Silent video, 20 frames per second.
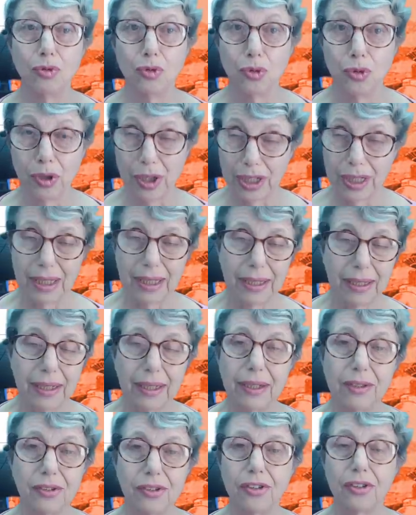really
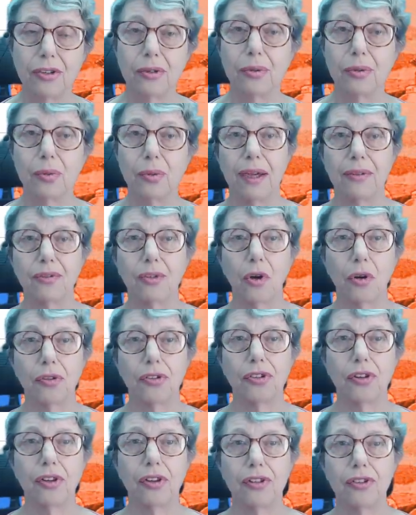need to have
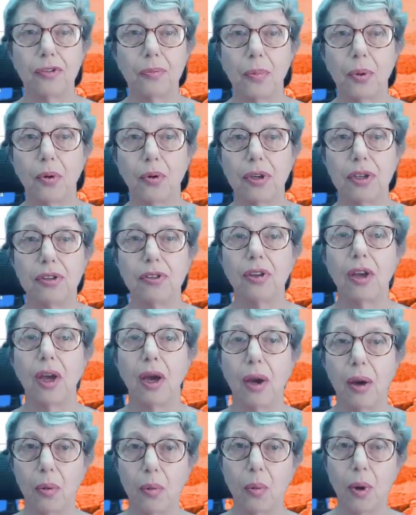got to this point
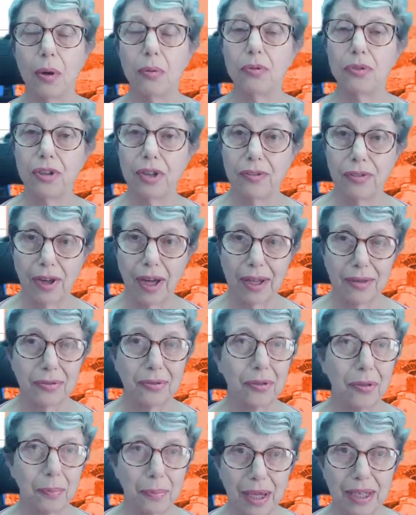won't have had
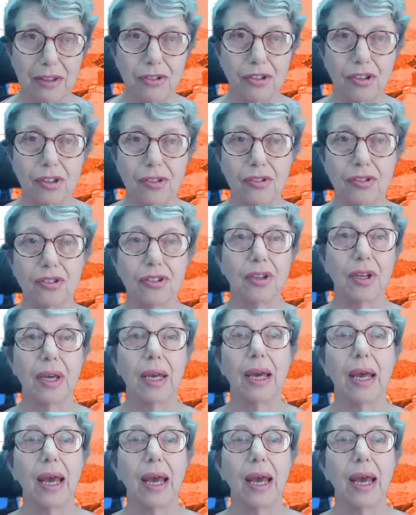the patience.